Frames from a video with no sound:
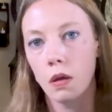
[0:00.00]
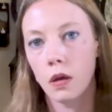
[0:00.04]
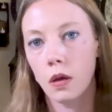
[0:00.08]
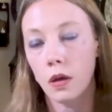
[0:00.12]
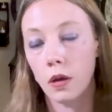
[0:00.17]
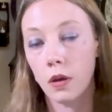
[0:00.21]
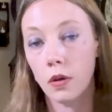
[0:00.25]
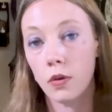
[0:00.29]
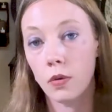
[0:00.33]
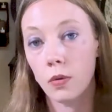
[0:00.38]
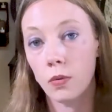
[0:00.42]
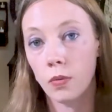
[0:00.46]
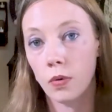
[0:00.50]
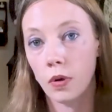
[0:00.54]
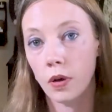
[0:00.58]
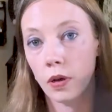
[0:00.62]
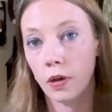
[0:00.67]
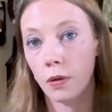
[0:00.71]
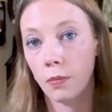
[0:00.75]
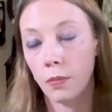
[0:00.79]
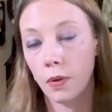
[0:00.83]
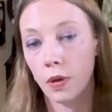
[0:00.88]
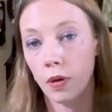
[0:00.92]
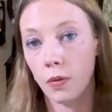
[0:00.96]
I do
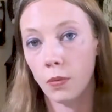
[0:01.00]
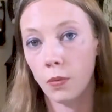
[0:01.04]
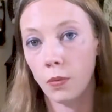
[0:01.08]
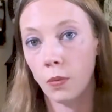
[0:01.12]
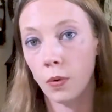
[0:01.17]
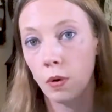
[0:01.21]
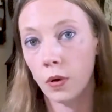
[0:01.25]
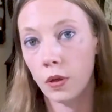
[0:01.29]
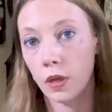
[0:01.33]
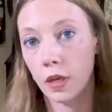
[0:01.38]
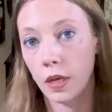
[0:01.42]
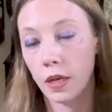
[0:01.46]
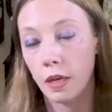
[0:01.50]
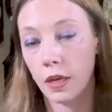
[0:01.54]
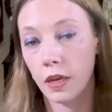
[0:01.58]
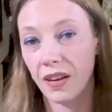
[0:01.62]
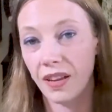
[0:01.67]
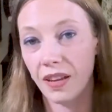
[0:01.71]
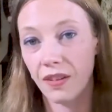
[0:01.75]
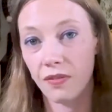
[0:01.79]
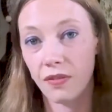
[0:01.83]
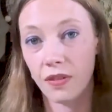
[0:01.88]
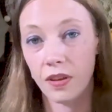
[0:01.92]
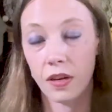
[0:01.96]
recommend working in
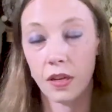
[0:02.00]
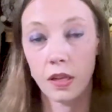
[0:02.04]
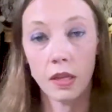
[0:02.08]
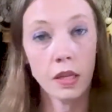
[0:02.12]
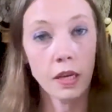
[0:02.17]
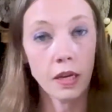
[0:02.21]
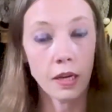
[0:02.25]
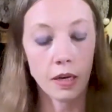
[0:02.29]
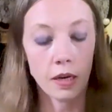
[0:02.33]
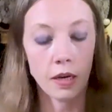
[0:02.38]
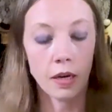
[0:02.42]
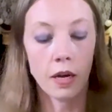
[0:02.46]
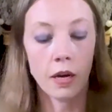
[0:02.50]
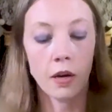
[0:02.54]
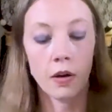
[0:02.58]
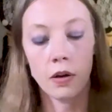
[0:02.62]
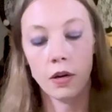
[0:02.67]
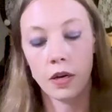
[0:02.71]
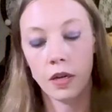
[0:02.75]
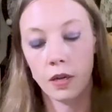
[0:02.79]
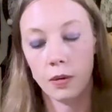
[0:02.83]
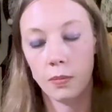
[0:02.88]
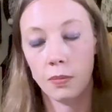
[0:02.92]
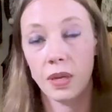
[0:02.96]
a ventilated
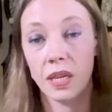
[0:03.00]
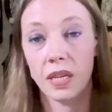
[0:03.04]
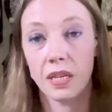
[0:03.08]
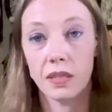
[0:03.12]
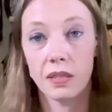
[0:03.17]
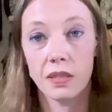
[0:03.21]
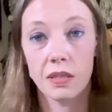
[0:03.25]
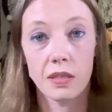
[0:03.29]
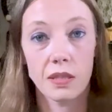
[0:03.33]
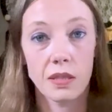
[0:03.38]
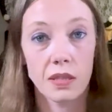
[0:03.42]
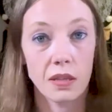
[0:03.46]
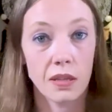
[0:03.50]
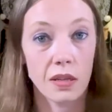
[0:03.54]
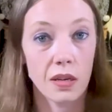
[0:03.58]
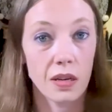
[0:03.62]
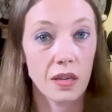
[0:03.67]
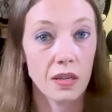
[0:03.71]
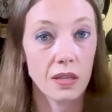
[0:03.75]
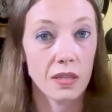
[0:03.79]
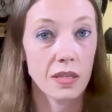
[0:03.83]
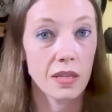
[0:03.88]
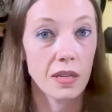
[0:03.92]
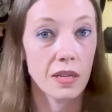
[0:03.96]
area because the
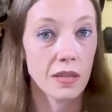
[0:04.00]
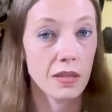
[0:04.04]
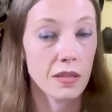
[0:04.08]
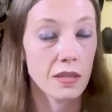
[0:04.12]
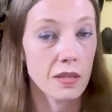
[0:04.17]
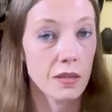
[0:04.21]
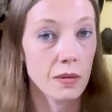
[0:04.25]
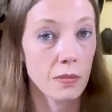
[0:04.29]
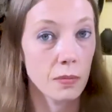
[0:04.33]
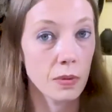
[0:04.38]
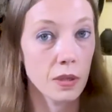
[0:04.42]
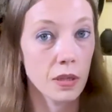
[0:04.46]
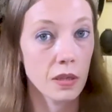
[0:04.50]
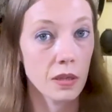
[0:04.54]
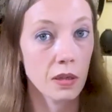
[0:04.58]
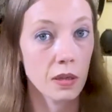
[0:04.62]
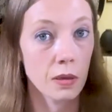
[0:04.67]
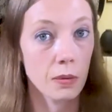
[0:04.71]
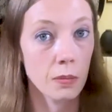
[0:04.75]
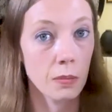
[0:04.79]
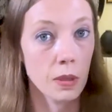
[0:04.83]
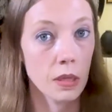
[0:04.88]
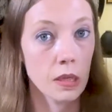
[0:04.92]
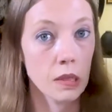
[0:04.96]
contact cement
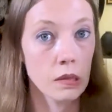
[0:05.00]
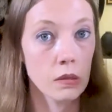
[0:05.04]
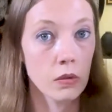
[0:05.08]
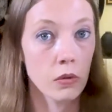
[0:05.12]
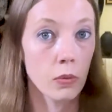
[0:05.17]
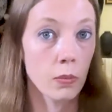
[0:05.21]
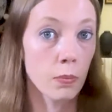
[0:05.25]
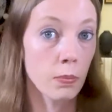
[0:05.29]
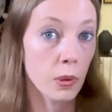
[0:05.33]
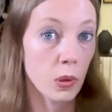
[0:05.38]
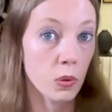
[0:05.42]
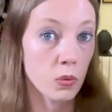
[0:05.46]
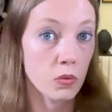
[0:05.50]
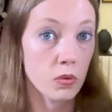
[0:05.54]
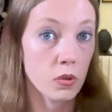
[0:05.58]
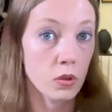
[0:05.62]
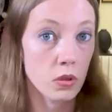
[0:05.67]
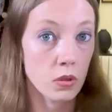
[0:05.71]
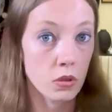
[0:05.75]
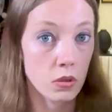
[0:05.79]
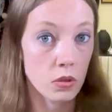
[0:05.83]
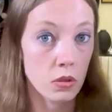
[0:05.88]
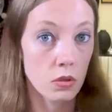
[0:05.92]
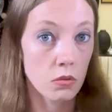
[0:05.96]
can be a little
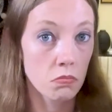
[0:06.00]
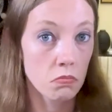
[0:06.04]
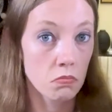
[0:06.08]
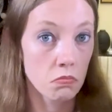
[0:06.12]
potent.